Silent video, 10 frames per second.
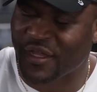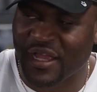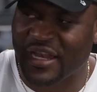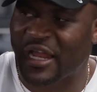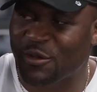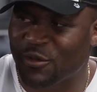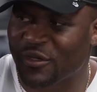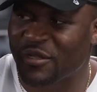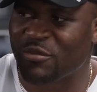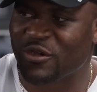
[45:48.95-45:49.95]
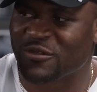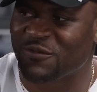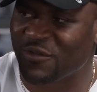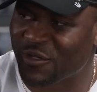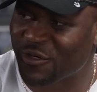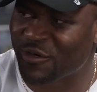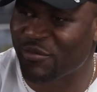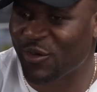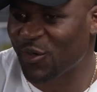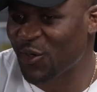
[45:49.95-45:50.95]
mm-hmm. that you're the most
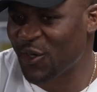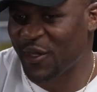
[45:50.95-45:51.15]
vulnerable.